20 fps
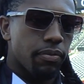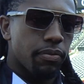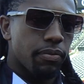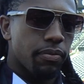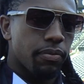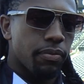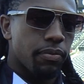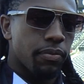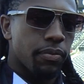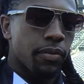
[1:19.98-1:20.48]

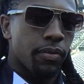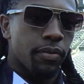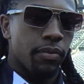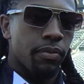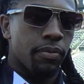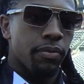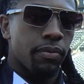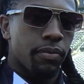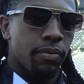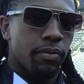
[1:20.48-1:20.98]

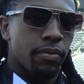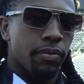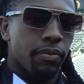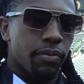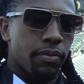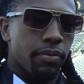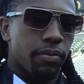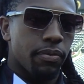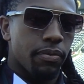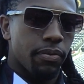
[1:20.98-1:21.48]

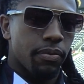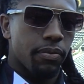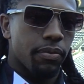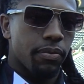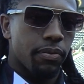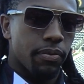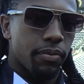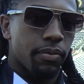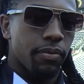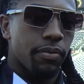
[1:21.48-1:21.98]

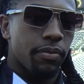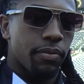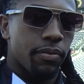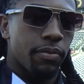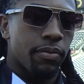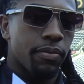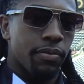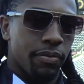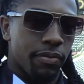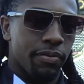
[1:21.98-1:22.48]

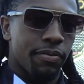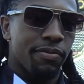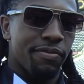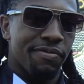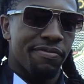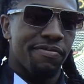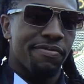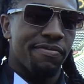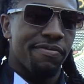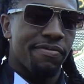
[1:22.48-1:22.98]

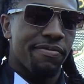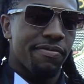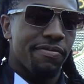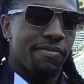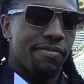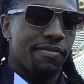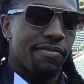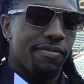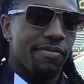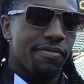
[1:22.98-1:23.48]

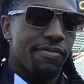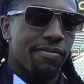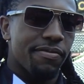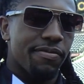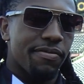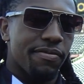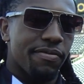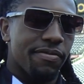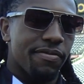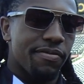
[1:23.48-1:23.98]

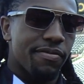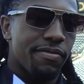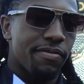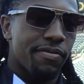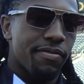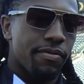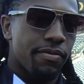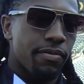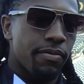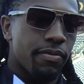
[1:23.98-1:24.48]

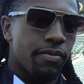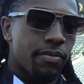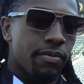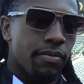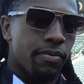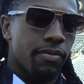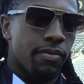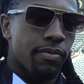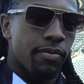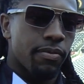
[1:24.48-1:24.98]
No words are spoken by the person on screen.